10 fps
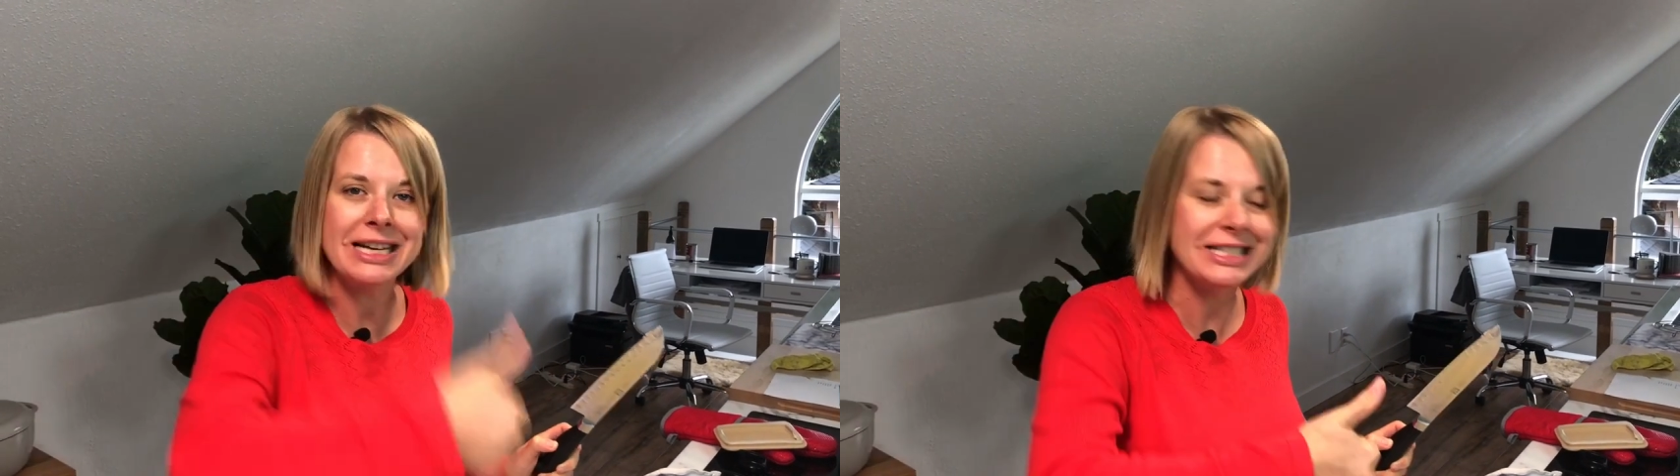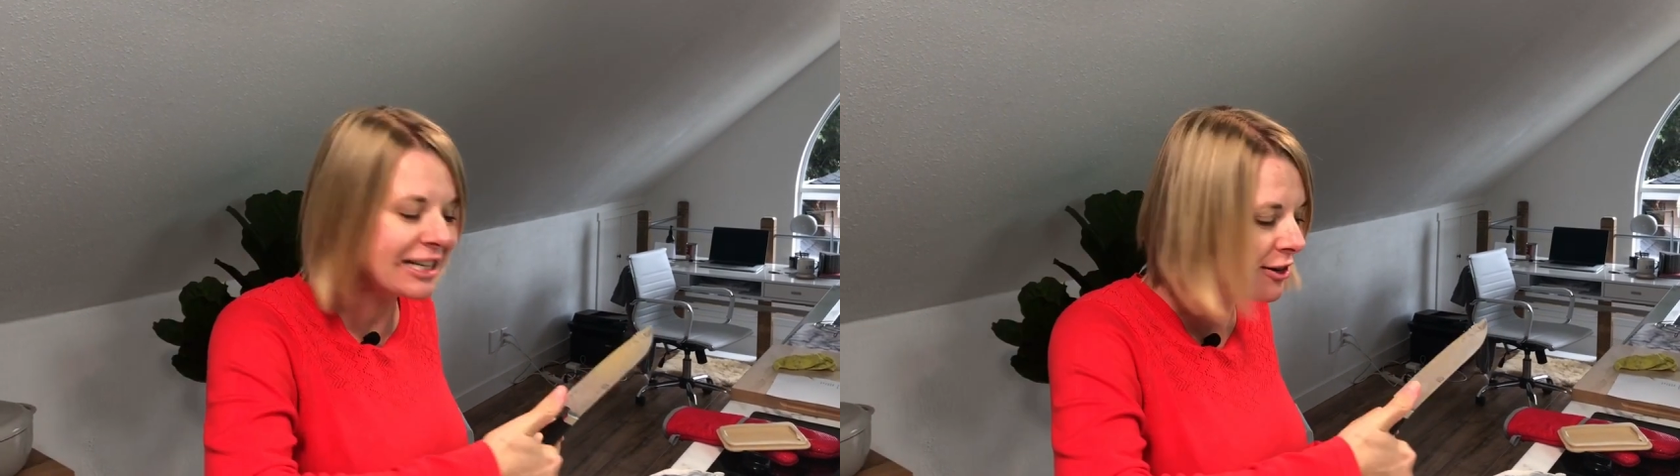
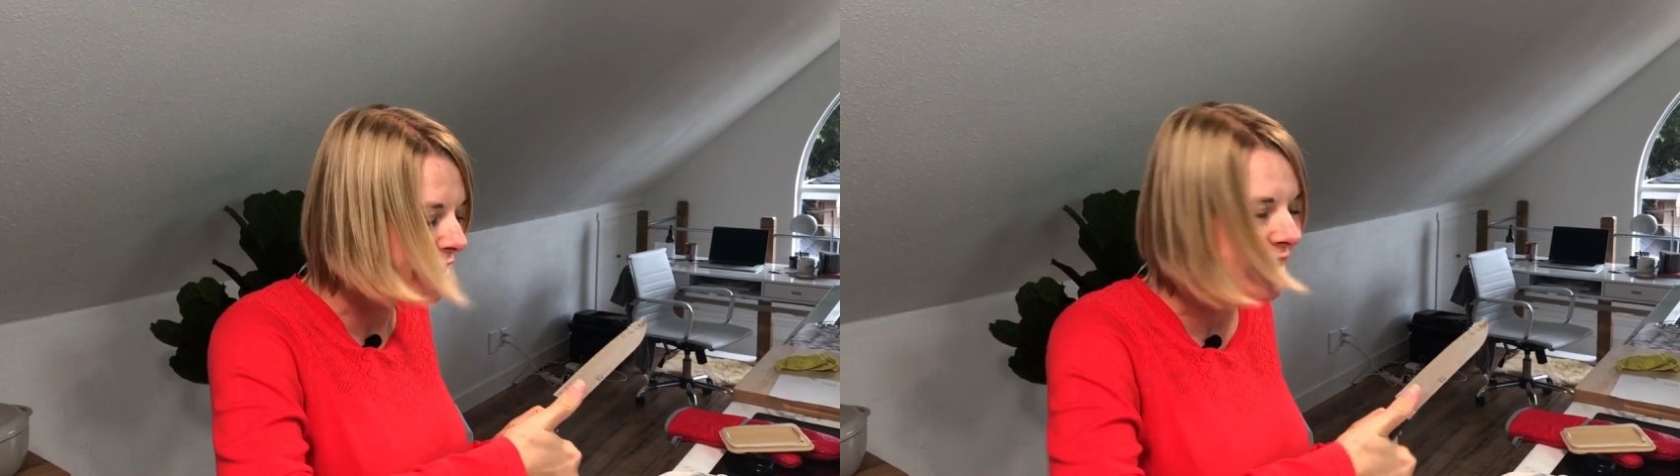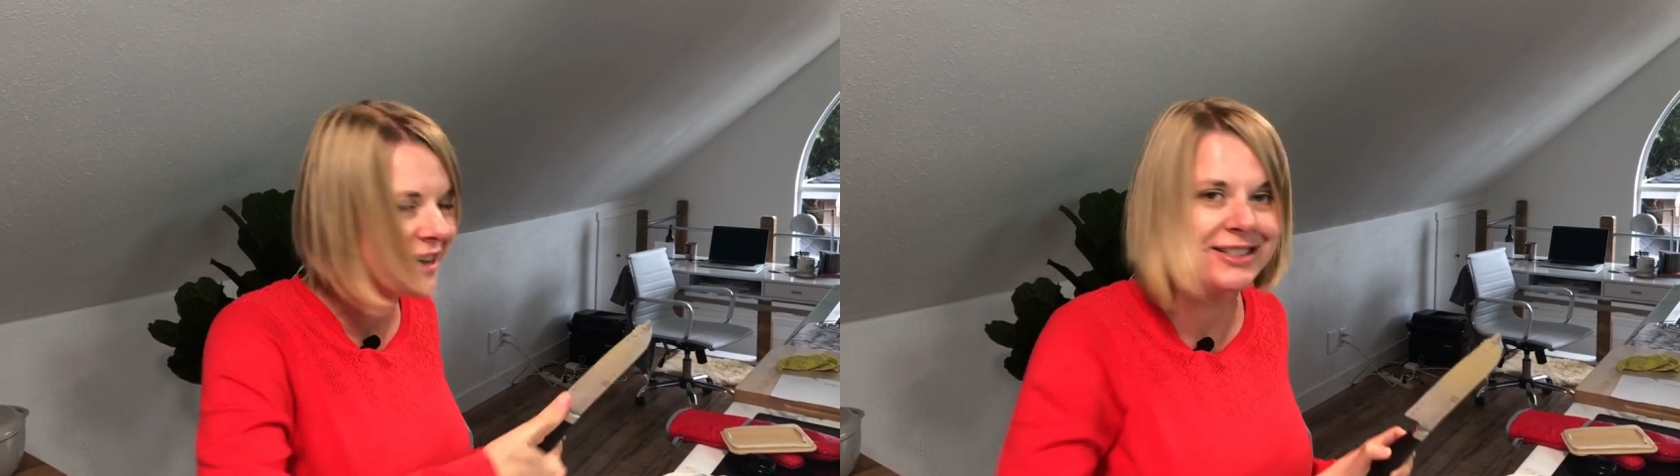mix
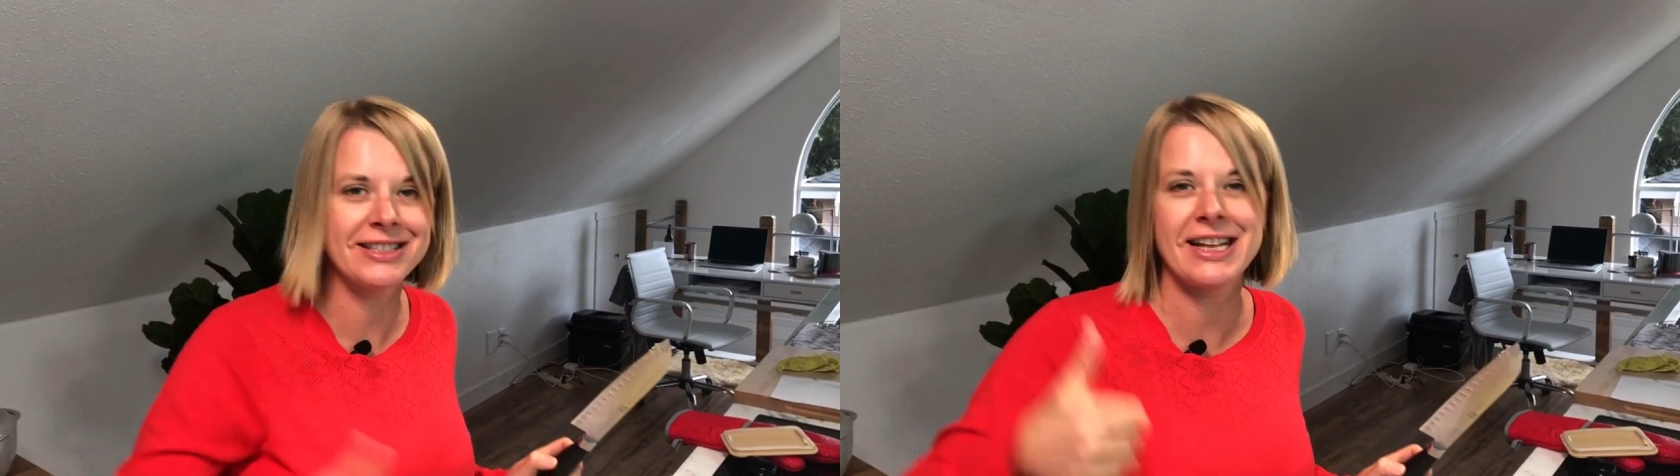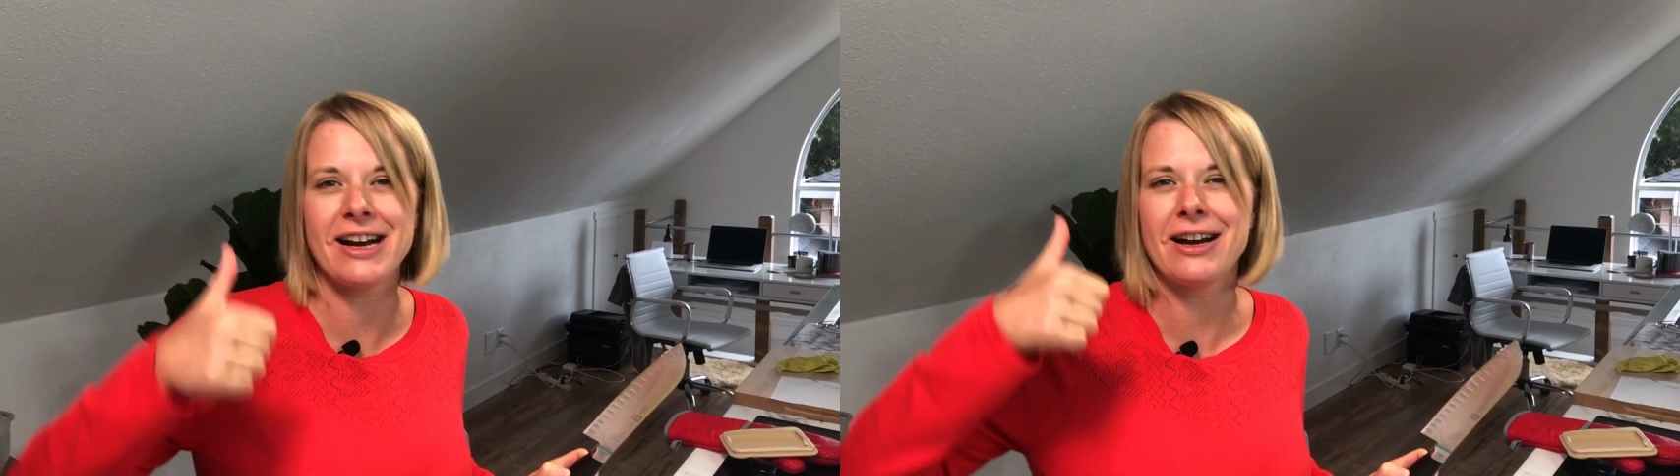
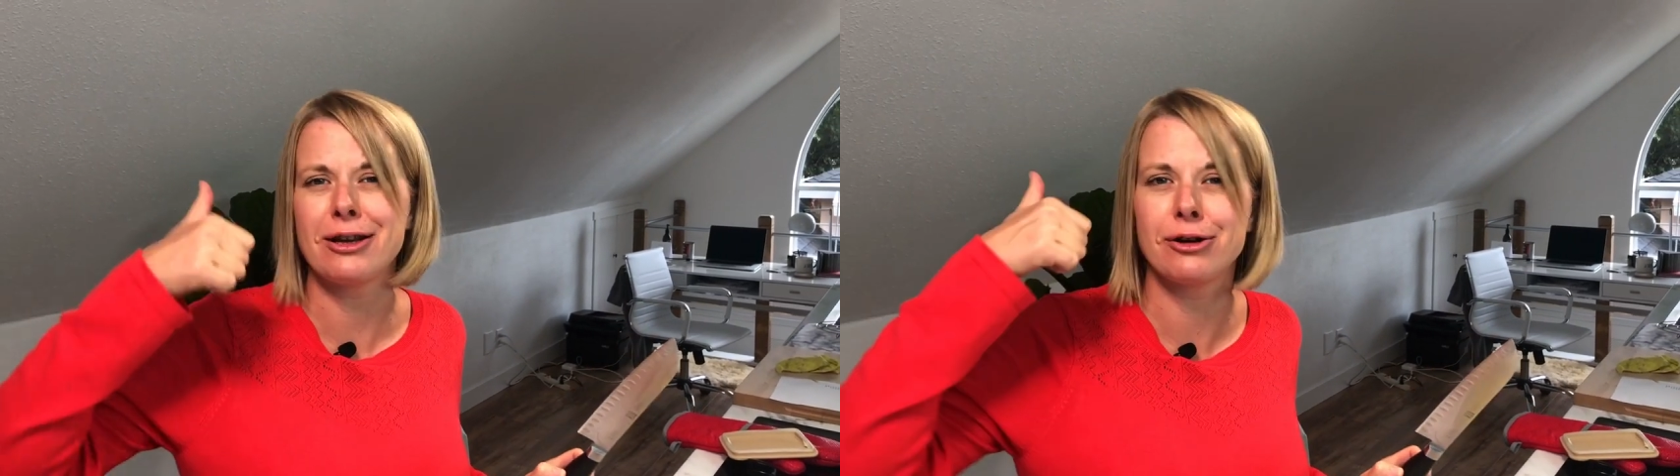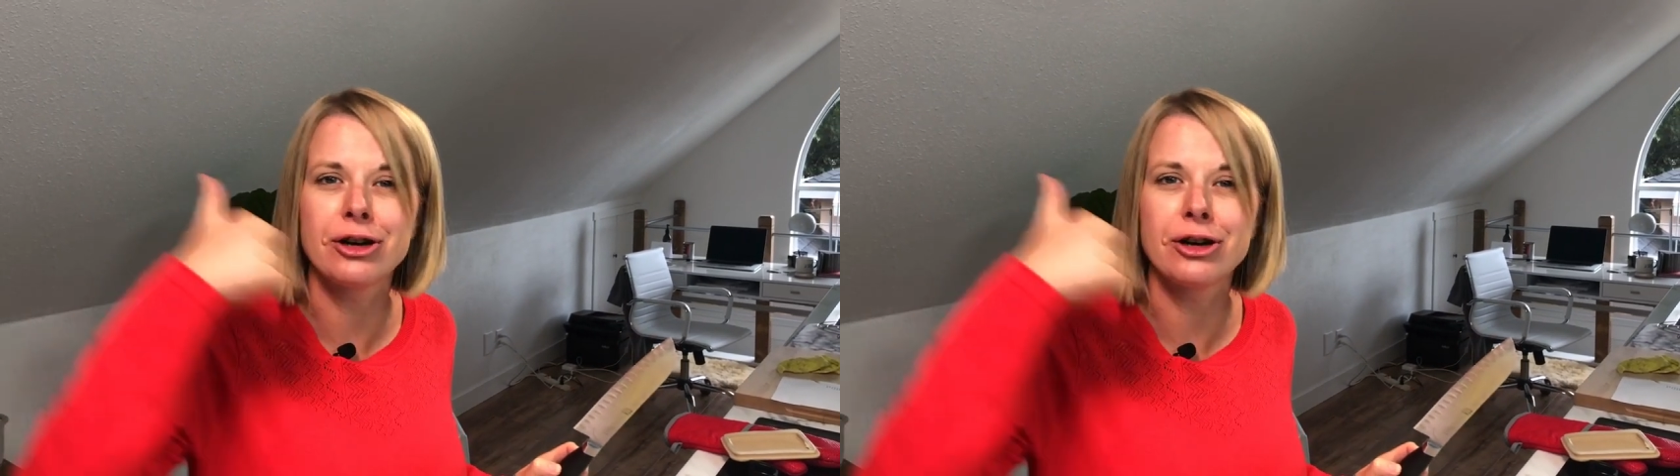ingredients there,